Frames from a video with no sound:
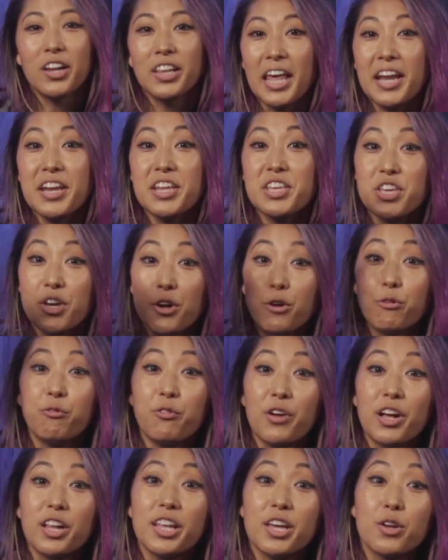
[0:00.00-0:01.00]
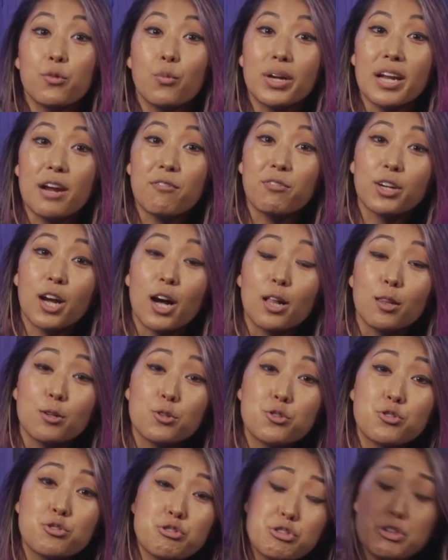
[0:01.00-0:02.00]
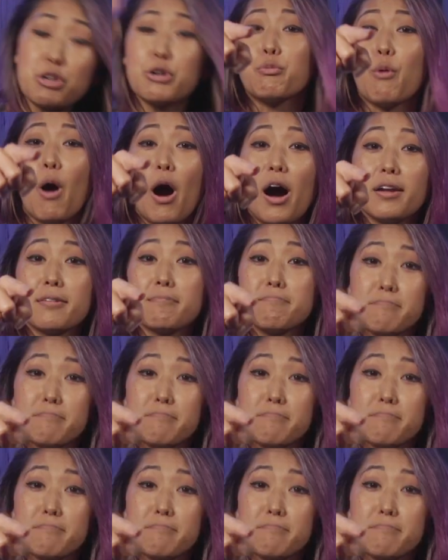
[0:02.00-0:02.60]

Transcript: they're letting you fill in whatever colors you want.